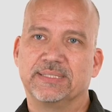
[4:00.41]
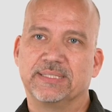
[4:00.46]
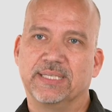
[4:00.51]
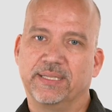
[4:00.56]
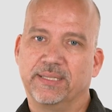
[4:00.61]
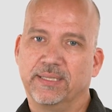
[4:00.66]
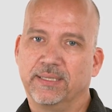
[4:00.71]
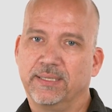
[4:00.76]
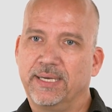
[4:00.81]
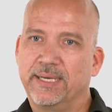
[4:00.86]
that
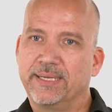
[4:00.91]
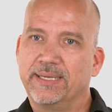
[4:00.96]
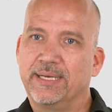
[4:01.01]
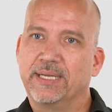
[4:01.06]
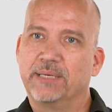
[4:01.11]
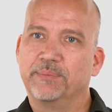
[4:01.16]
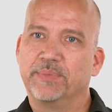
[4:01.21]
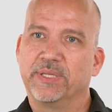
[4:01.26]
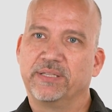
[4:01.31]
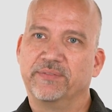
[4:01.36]
said, the line
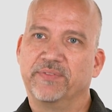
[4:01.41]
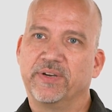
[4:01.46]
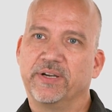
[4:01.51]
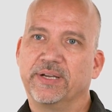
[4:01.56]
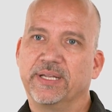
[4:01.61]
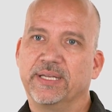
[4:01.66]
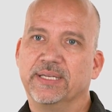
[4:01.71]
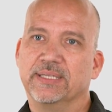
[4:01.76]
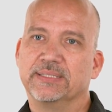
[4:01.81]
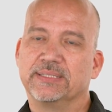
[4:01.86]
item at the
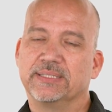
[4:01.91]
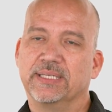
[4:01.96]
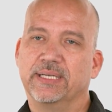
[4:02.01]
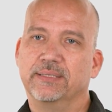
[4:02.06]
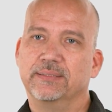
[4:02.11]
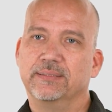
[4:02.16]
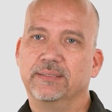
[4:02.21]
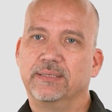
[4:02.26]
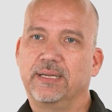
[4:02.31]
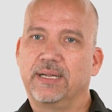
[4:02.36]
very end
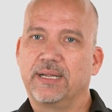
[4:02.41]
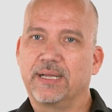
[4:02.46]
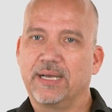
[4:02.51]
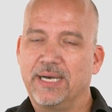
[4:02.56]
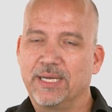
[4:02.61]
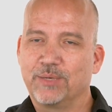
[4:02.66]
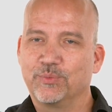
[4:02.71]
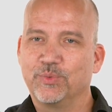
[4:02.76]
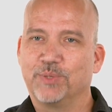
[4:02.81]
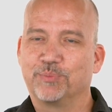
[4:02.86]
said,
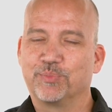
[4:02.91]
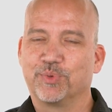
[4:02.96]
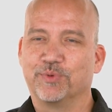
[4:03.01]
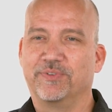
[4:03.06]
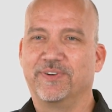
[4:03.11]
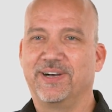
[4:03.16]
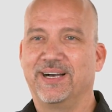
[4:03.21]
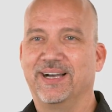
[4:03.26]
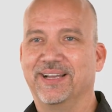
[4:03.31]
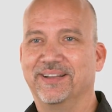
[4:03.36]
God will
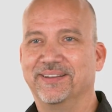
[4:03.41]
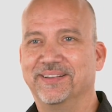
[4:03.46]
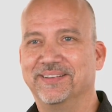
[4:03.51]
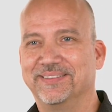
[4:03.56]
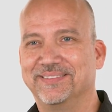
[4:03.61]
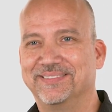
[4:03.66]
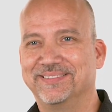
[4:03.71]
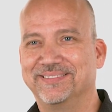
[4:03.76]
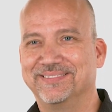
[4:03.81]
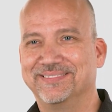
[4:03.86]
provide.